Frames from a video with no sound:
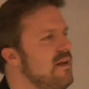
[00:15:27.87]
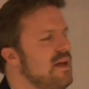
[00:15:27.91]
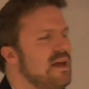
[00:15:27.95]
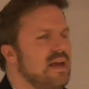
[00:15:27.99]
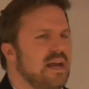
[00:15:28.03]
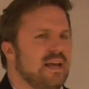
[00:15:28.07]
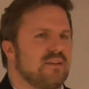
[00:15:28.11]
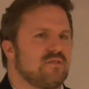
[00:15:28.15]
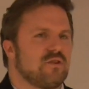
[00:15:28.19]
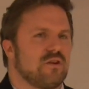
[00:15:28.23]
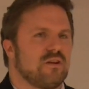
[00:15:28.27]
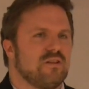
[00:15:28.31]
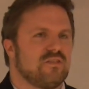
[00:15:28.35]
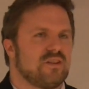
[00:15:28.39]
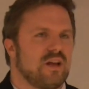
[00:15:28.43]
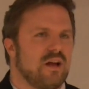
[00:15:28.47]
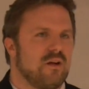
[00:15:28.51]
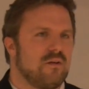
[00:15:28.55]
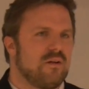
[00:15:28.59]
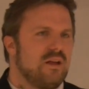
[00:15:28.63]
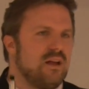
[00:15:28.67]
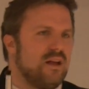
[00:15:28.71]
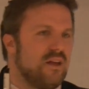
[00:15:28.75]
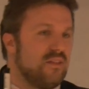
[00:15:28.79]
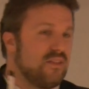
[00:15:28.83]
It turns
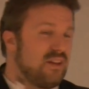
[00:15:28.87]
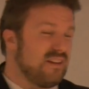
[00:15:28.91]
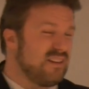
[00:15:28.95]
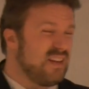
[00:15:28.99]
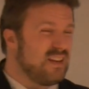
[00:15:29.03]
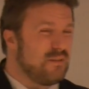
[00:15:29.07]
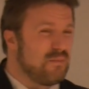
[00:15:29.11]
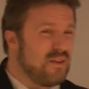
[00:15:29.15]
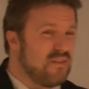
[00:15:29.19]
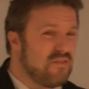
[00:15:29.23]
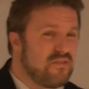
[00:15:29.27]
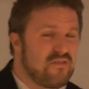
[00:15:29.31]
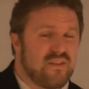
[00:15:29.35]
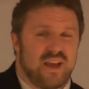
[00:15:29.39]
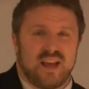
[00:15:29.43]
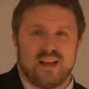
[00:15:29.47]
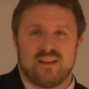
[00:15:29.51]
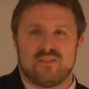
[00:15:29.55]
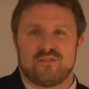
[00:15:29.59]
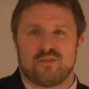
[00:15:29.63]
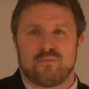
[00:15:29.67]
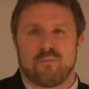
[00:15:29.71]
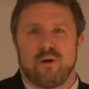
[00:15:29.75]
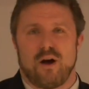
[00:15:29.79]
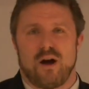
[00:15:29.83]
out they tend to be fans
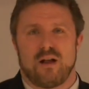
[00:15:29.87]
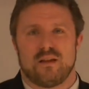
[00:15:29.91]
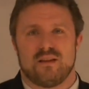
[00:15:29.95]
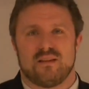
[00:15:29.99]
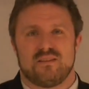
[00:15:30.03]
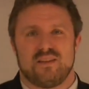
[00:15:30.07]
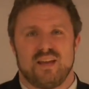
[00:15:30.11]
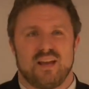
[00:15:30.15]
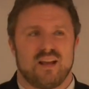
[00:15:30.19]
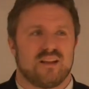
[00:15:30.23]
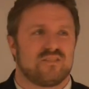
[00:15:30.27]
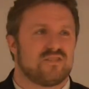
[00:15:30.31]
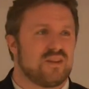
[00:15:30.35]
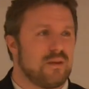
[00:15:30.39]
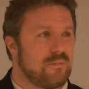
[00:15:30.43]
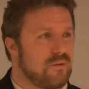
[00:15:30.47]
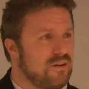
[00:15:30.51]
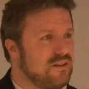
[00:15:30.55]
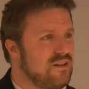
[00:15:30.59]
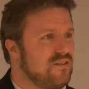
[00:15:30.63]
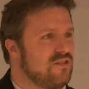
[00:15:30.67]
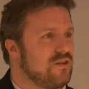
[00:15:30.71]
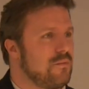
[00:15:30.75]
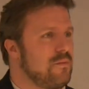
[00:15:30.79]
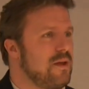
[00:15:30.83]
of politics, they
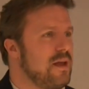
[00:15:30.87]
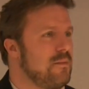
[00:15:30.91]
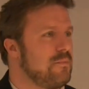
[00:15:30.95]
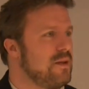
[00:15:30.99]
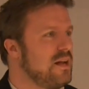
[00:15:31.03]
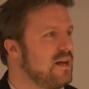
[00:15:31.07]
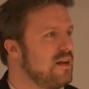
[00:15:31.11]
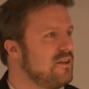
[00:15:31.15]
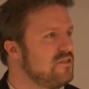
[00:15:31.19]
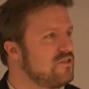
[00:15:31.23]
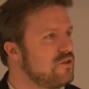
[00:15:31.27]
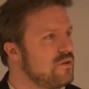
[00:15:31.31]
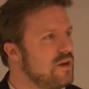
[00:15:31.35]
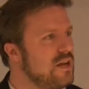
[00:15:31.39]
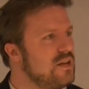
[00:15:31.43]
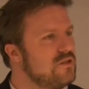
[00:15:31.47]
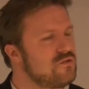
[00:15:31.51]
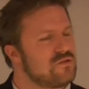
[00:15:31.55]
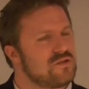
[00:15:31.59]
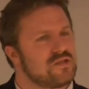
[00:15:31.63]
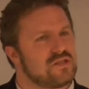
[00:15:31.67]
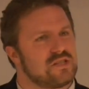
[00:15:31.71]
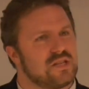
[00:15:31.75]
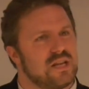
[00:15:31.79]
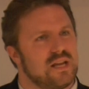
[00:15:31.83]
participate because they're
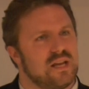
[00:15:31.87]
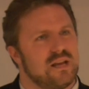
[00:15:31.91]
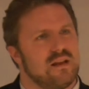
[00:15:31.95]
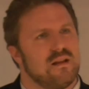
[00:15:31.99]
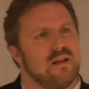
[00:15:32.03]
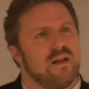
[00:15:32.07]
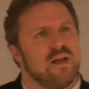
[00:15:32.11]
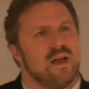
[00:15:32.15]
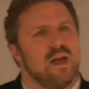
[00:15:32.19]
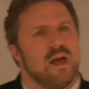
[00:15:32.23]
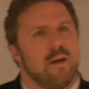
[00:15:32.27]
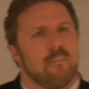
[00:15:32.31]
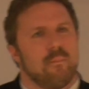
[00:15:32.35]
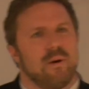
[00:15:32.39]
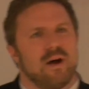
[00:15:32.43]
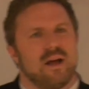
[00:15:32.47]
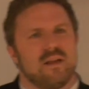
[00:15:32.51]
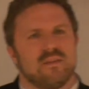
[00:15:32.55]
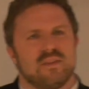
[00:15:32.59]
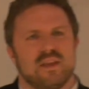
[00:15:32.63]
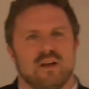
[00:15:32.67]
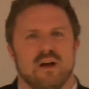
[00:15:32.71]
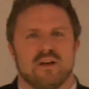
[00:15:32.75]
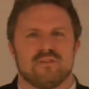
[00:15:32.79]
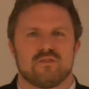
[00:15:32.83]
interested, but
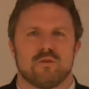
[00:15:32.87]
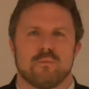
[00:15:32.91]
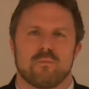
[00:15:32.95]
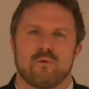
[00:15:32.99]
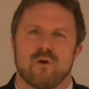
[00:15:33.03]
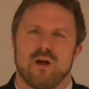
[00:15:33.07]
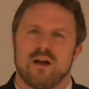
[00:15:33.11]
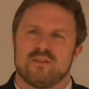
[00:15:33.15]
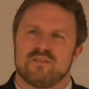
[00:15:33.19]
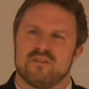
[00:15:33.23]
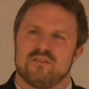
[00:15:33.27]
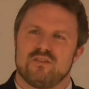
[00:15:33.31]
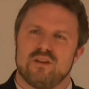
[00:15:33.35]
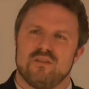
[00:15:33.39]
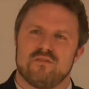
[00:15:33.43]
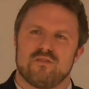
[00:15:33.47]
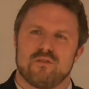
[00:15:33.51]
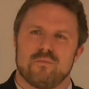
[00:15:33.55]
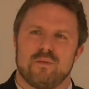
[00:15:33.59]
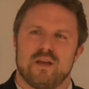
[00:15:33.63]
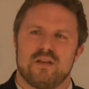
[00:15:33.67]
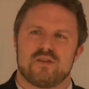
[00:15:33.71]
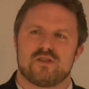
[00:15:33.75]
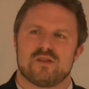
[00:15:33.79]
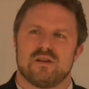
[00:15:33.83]
they also process
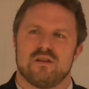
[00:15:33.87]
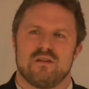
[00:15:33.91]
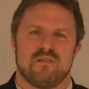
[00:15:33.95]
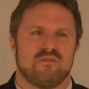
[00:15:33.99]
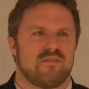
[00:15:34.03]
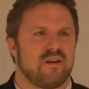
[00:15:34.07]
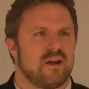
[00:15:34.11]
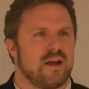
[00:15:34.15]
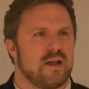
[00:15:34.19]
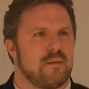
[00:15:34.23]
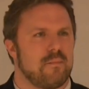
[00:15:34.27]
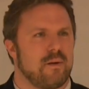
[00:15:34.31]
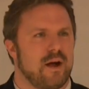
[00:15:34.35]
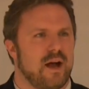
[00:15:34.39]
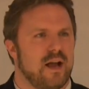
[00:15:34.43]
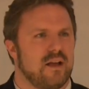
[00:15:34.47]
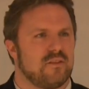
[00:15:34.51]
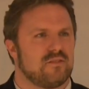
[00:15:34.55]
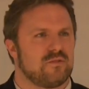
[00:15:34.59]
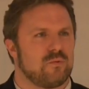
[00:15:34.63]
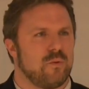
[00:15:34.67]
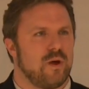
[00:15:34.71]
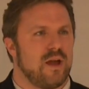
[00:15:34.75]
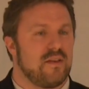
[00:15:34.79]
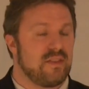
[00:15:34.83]
information in a very
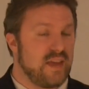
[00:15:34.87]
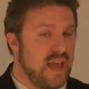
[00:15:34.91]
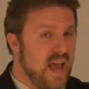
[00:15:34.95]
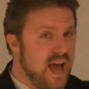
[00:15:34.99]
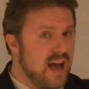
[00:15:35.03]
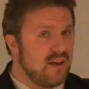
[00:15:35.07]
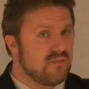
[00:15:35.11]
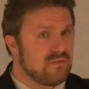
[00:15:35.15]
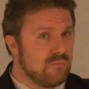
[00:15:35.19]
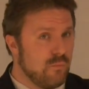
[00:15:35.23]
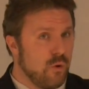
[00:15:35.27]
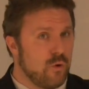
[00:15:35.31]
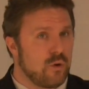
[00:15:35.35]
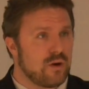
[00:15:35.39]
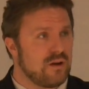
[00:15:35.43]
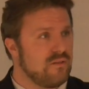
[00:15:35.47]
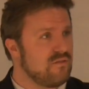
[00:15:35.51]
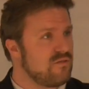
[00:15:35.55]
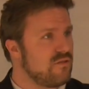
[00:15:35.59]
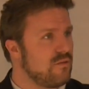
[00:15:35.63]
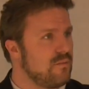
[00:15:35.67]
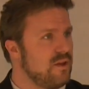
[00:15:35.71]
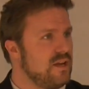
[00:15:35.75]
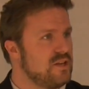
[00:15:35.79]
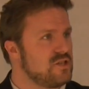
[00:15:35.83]
biased way. They have more
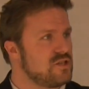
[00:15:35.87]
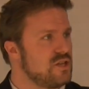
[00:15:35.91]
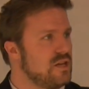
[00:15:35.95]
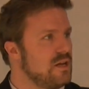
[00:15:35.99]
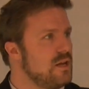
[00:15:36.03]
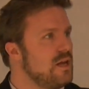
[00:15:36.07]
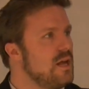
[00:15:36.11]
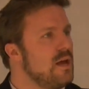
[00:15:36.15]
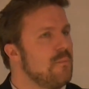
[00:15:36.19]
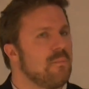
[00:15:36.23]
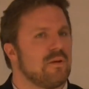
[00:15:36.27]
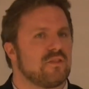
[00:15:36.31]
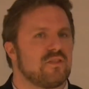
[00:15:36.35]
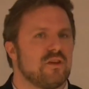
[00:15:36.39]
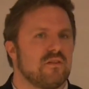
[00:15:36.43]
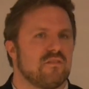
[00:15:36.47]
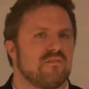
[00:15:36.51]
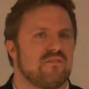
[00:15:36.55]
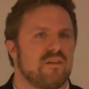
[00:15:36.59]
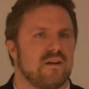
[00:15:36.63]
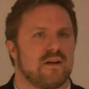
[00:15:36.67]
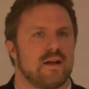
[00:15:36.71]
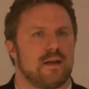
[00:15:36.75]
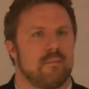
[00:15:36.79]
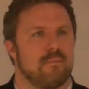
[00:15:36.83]
information, but they're
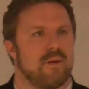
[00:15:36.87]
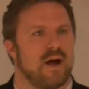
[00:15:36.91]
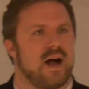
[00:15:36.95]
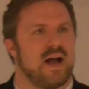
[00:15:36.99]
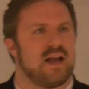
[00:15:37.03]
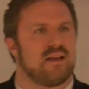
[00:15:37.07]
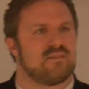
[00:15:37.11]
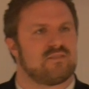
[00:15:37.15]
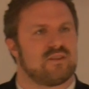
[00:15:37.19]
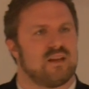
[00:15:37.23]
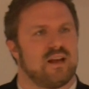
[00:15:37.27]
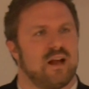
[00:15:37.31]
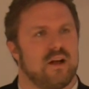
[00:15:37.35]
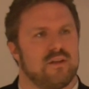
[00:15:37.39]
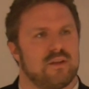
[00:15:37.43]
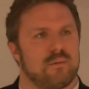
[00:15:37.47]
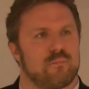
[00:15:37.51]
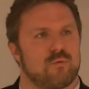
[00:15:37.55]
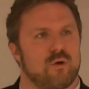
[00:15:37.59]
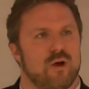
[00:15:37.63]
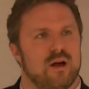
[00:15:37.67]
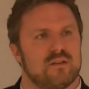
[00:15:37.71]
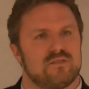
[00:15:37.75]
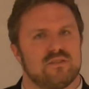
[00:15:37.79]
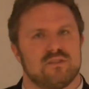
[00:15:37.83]
very biased in how they
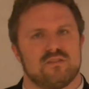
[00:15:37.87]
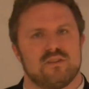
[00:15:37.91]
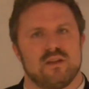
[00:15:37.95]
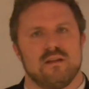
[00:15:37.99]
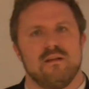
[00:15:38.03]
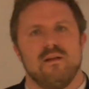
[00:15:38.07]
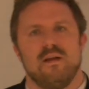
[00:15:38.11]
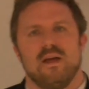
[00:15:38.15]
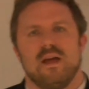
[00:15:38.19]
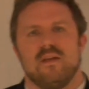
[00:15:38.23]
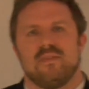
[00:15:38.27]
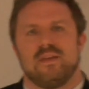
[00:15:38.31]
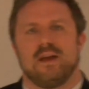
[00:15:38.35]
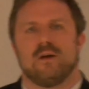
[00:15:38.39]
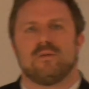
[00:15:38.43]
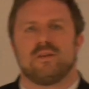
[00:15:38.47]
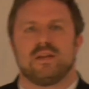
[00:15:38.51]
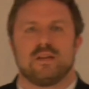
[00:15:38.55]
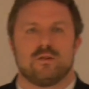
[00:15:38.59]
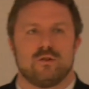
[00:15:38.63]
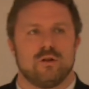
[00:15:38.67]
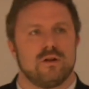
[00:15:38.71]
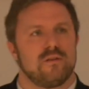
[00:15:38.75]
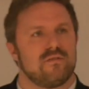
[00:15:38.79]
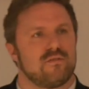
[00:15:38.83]
process it. They only
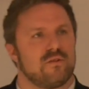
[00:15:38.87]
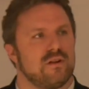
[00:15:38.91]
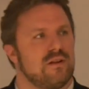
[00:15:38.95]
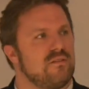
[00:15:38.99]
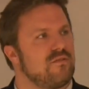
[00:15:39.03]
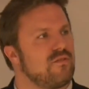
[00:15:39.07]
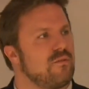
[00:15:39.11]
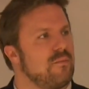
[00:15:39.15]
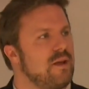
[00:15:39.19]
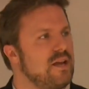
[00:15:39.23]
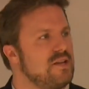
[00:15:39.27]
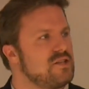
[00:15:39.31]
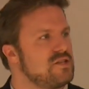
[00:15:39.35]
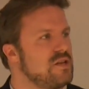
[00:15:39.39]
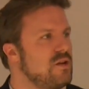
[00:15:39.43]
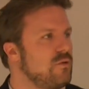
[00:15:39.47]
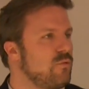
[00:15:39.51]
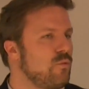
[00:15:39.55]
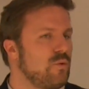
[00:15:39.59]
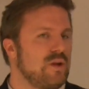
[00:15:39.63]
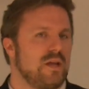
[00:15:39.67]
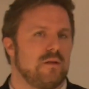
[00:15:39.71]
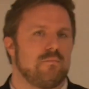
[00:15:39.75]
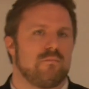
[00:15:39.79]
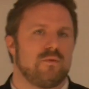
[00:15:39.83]
look for information,
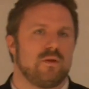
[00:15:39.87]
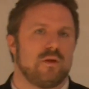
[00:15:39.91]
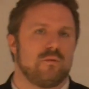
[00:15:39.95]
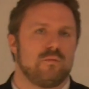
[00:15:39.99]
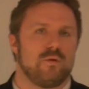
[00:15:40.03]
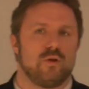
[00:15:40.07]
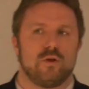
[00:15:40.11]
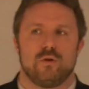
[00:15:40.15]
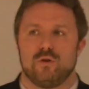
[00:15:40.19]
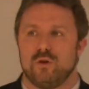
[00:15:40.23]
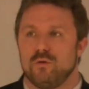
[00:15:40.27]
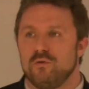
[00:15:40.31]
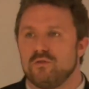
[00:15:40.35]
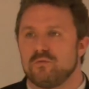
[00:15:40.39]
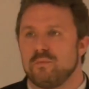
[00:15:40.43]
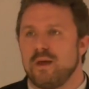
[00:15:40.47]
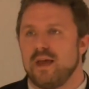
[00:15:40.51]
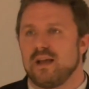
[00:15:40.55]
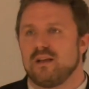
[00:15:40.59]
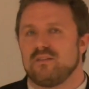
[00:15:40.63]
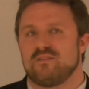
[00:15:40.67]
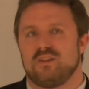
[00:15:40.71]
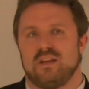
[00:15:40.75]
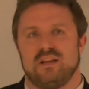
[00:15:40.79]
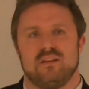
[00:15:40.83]
read news
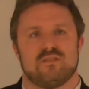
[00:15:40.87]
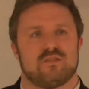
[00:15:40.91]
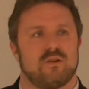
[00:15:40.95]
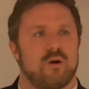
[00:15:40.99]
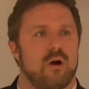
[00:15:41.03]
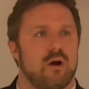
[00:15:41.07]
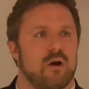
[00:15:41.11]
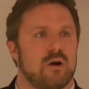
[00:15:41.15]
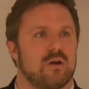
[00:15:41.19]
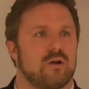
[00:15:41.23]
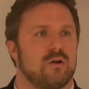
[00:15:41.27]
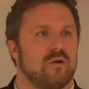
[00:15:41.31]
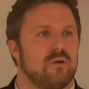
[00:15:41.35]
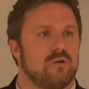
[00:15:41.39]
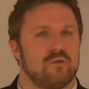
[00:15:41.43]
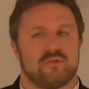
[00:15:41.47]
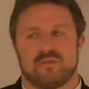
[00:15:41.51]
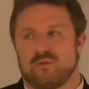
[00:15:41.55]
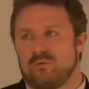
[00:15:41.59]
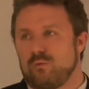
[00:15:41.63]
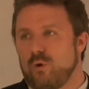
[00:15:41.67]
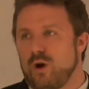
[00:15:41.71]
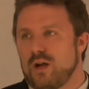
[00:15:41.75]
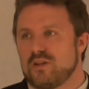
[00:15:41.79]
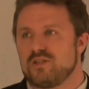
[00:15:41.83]
magazines and articles,
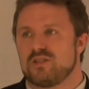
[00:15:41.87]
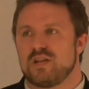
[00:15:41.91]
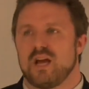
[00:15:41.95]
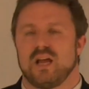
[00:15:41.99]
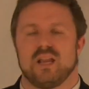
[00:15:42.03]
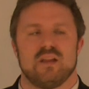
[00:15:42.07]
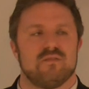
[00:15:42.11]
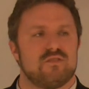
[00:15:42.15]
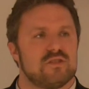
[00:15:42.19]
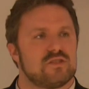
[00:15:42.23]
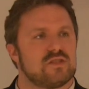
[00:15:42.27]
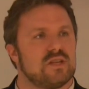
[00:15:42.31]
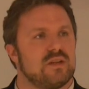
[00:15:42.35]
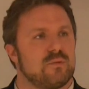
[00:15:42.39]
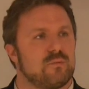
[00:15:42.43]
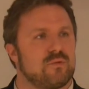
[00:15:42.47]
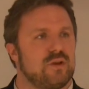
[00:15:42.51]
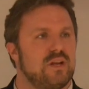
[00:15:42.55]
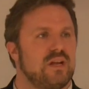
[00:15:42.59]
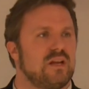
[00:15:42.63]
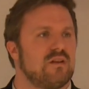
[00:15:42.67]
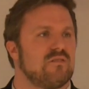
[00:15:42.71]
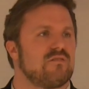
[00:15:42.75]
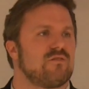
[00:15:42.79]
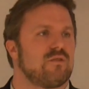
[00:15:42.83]
and watch television that
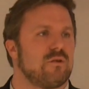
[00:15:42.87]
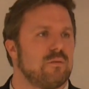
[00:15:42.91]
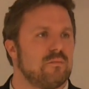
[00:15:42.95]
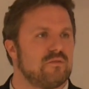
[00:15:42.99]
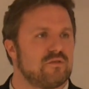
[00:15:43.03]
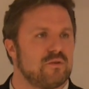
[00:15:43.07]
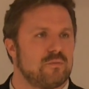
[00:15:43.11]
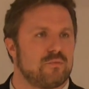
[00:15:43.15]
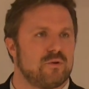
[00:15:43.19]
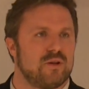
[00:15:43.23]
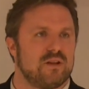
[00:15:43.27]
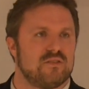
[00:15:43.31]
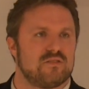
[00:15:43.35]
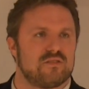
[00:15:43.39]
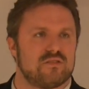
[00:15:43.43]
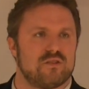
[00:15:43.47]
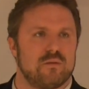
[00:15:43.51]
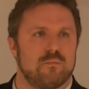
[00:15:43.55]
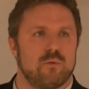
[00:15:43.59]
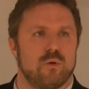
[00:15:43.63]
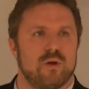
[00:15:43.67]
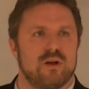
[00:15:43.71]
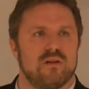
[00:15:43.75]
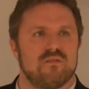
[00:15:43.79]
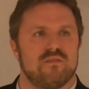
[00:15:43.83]
pre-confirms their pre-existing
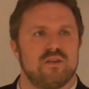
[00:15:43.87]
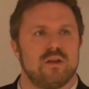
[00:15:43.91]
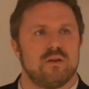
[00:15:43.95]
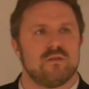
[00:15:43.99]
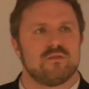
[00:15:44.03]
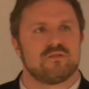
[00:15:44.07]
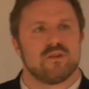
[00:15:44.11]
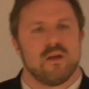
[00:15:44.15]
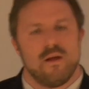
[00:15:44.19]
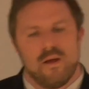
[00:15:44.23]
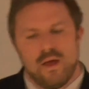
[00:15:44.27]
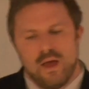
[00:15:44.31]
point of views.